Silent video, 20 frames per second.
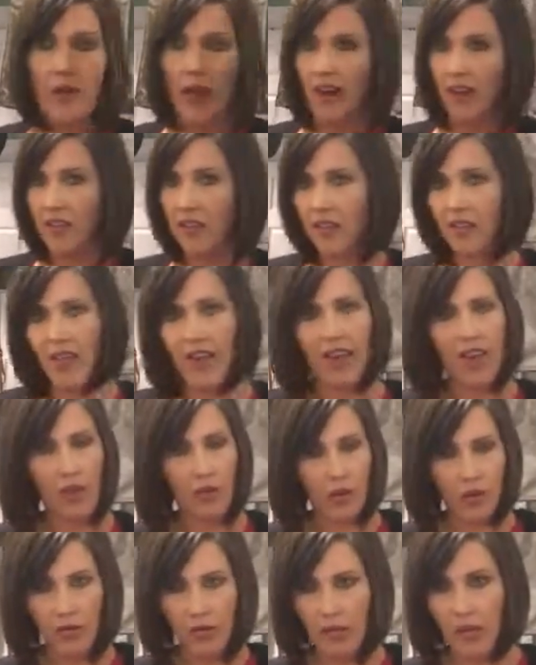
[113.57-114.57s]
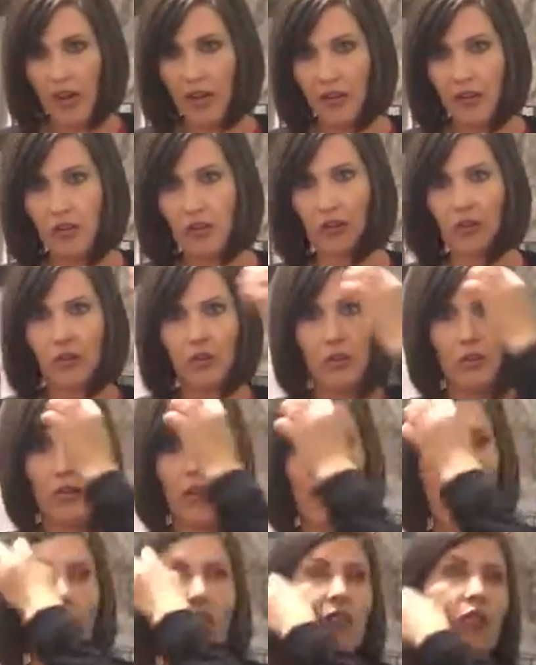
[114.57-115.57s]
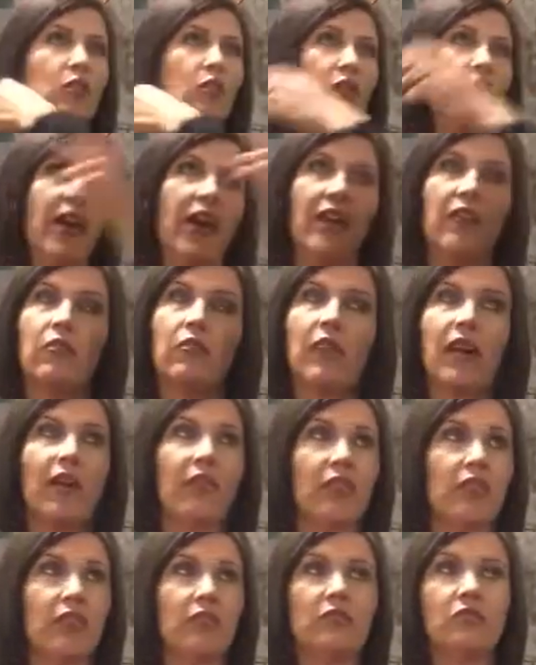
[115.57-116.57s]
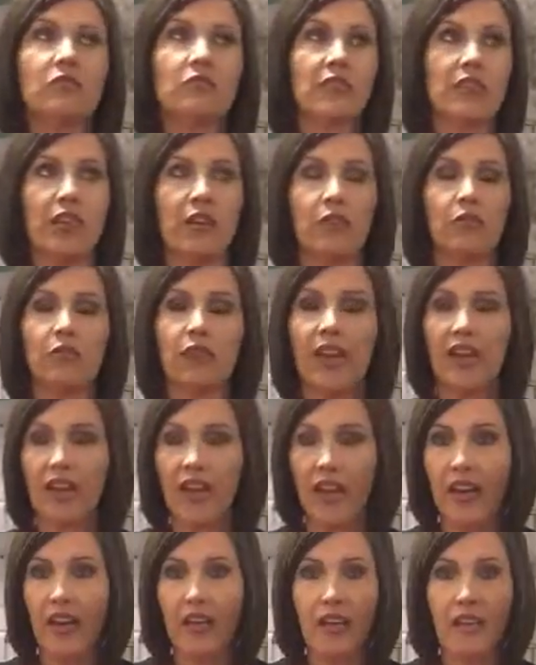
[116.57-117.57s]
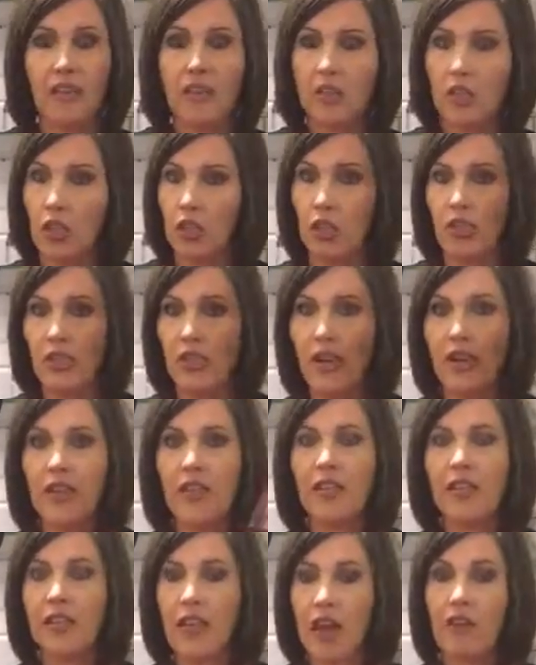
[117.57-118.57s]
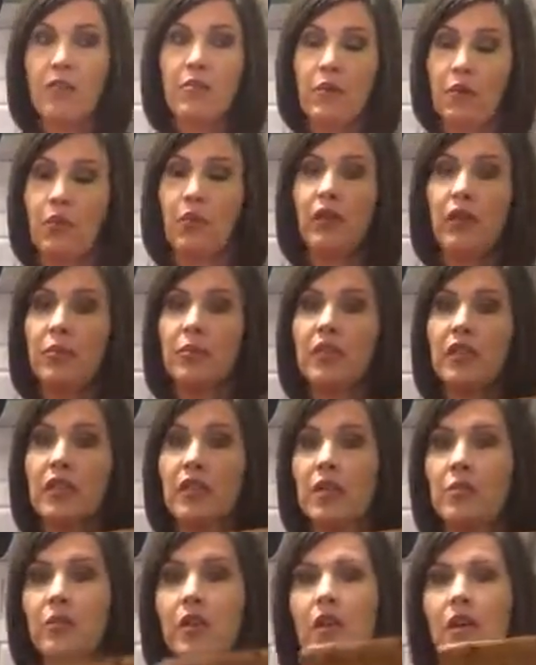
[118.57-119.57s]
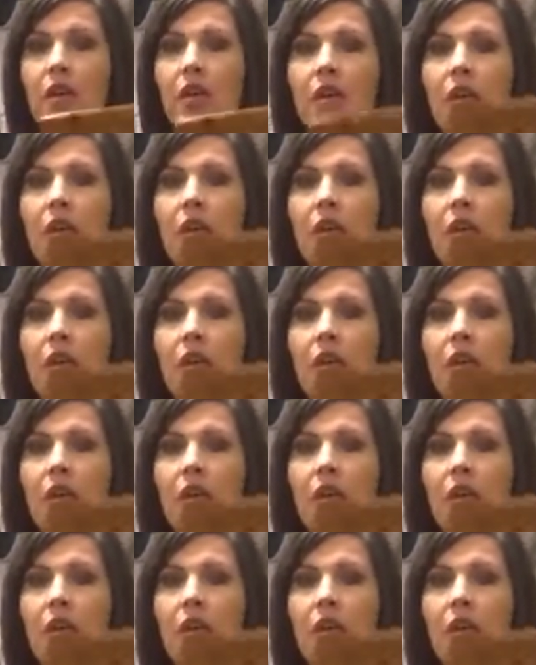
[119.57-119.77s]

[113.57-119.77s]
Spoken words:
back in the day when I was in high school. Okay, so like whatever, late 80s, early 90s. I remember MCM.